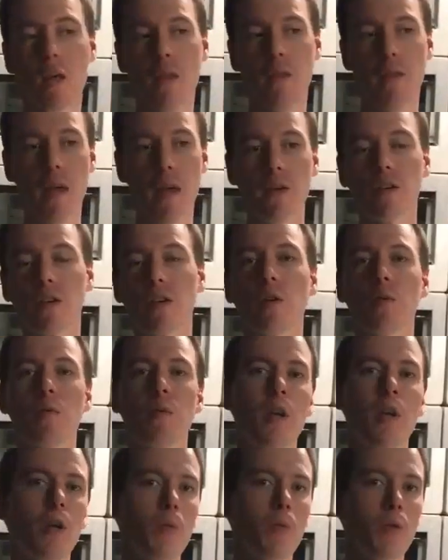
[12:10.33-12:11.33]
then you're gonna
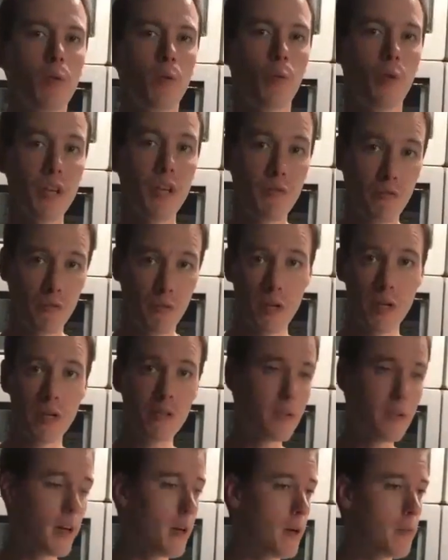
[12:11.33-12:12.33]
be able to refreeze
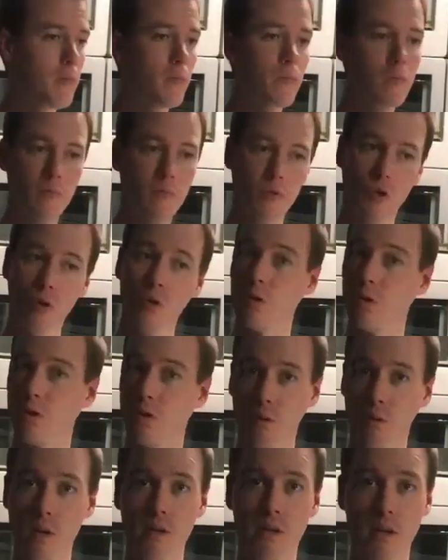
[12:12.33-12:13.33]
them two or
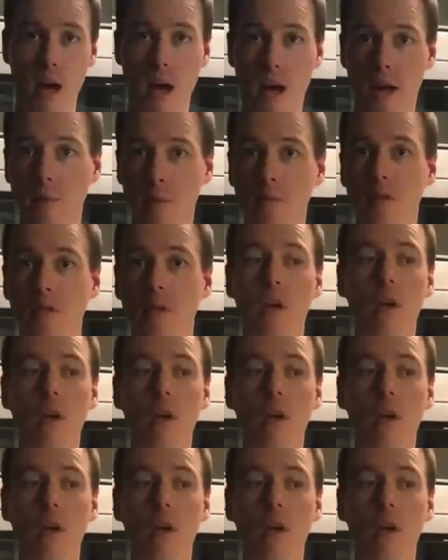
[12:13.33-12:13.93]
three times